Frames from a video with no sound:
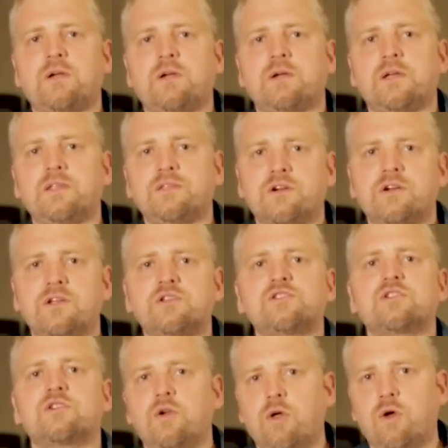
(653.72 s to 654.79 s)

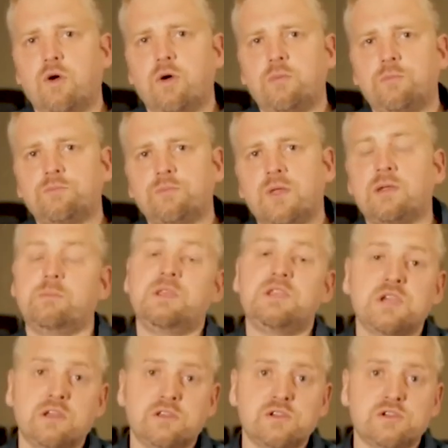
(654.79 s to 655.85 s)
International Law and
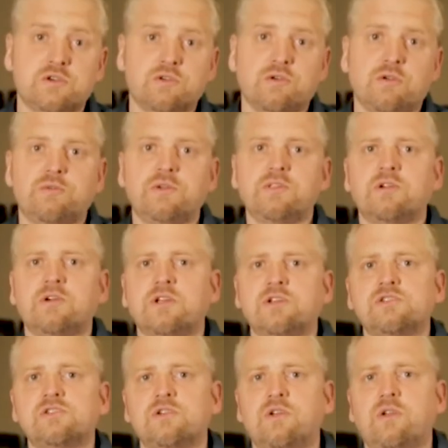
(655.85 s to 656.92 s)
Michigan Journal of
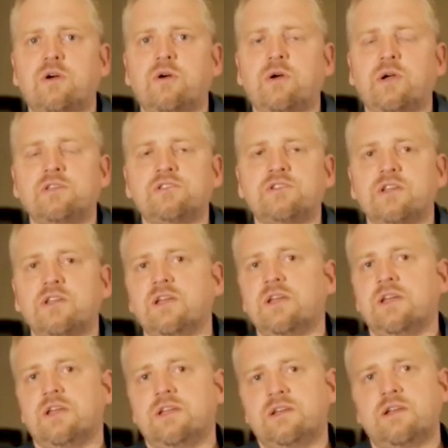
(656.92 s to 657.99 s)
International Law, actually,
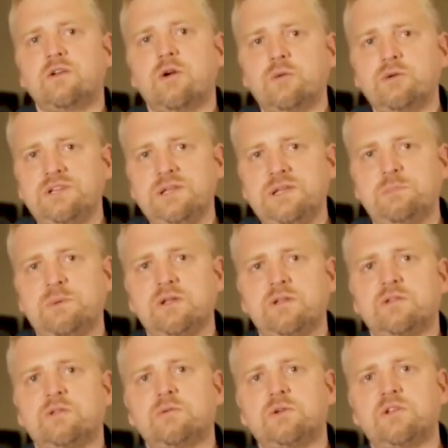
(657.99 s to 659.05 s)
that go deeply
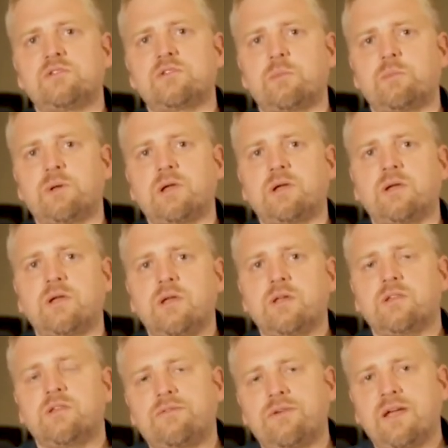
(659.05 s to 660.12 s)
into this topic.
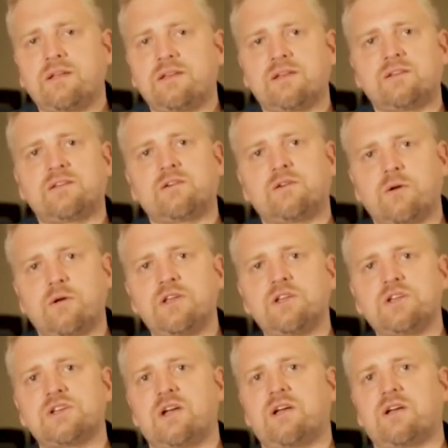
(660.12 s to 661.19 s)
The fact that
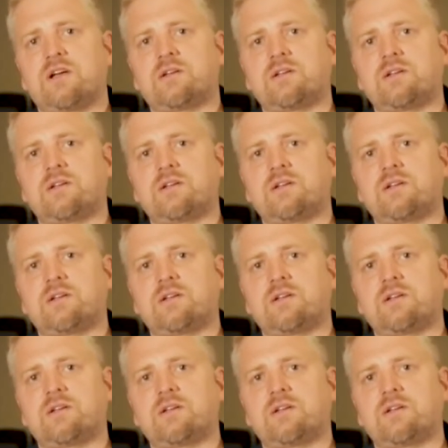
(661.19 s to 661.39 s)
Croatia